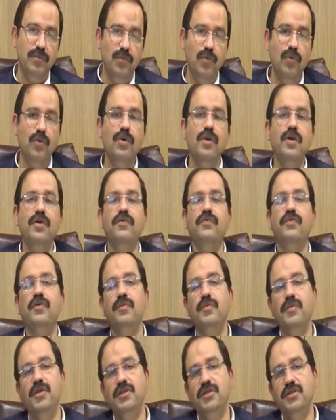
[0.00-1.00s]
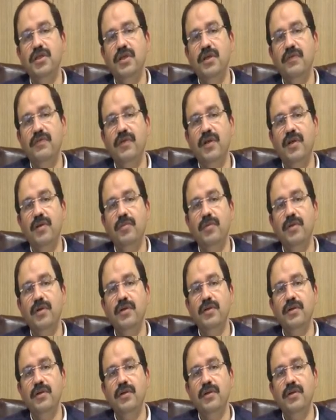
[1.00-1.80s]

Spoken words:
more information available